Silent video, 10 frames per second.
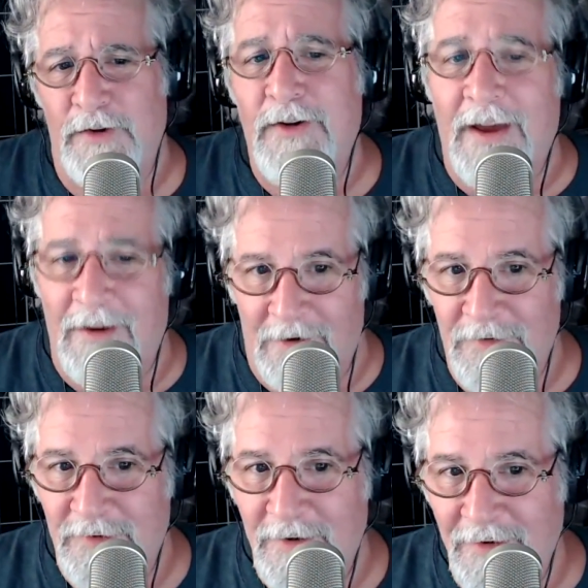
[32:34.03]
Who
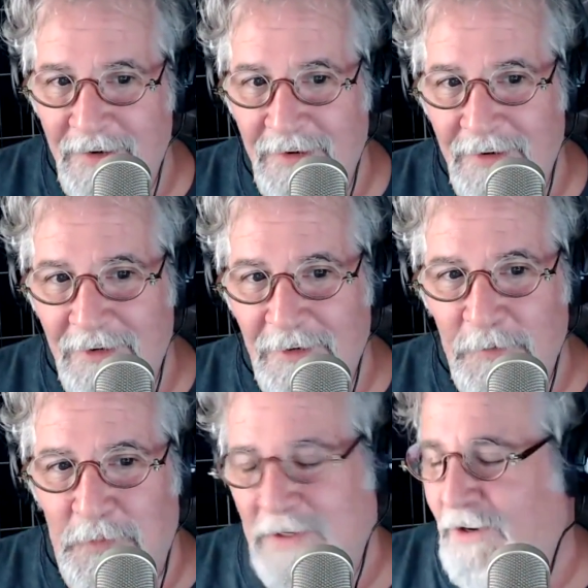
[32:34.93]
cares? But
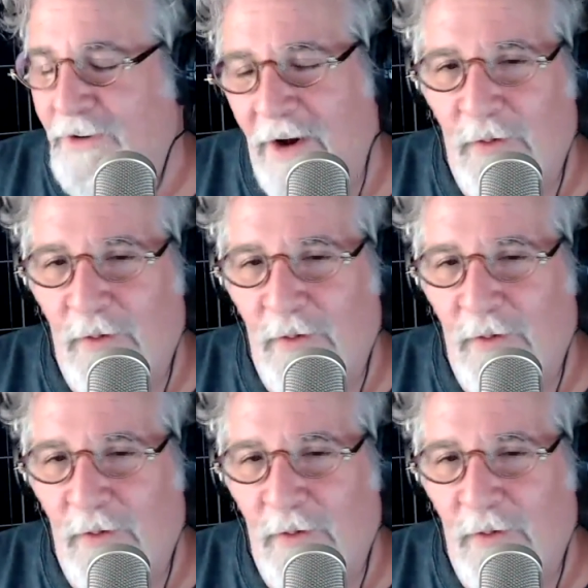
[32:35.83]
you not